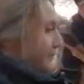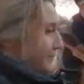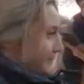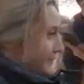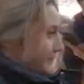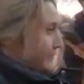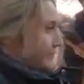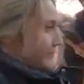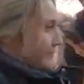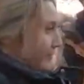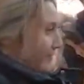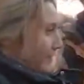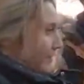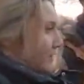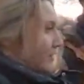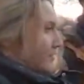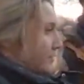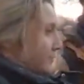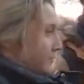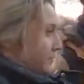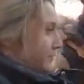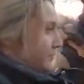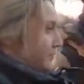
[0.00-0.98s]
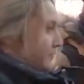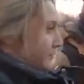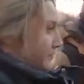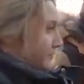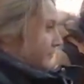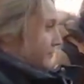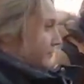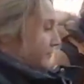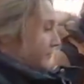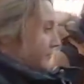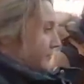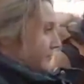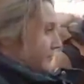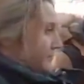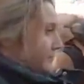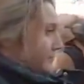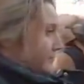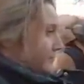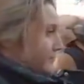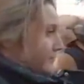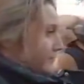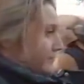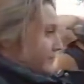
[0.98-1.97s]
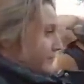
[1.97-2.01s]

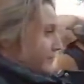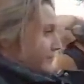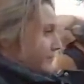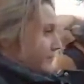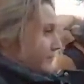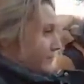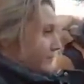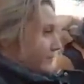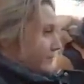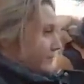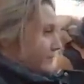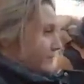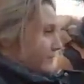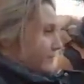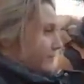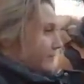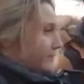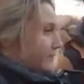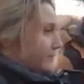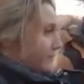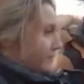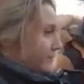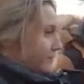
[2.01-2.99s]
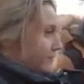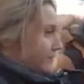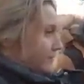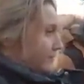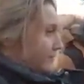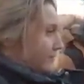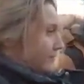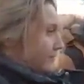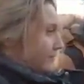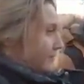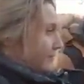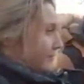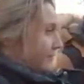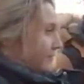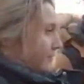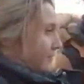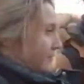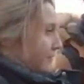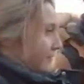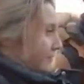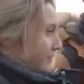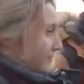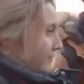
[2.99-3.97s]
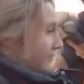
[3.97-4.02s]

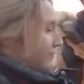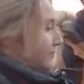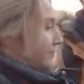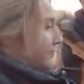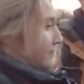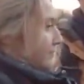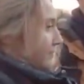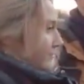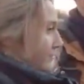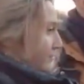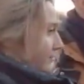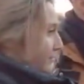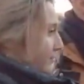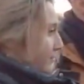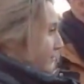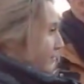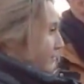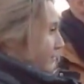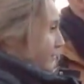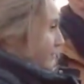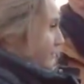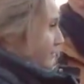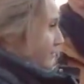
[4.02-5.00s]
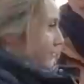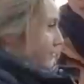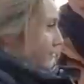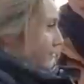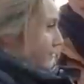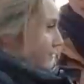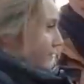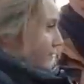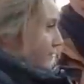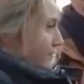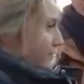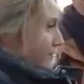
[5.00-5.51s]
(silent)